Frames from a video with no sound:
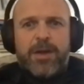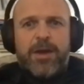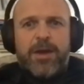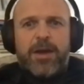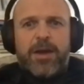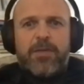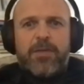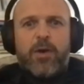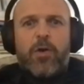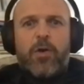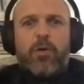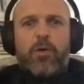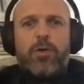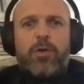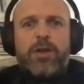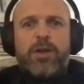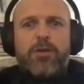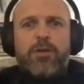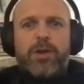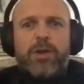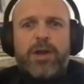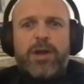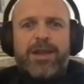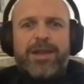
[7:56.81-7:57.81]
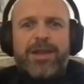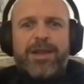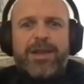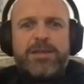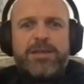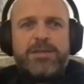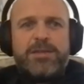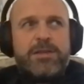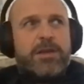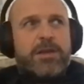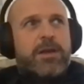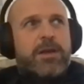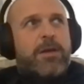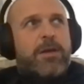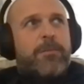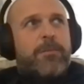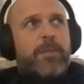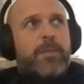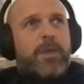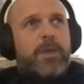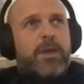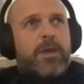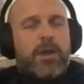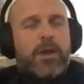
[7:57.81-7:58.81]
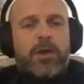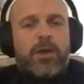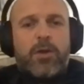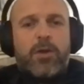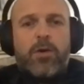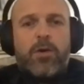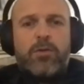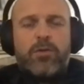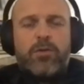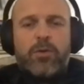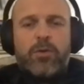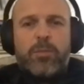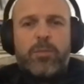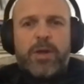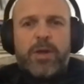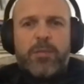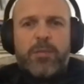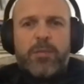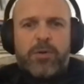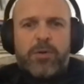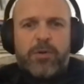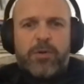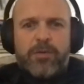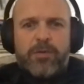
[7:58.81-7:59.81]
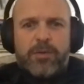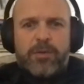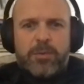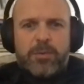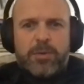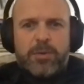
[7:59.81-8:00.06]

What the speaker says: And the holy grail is you can also be a profitable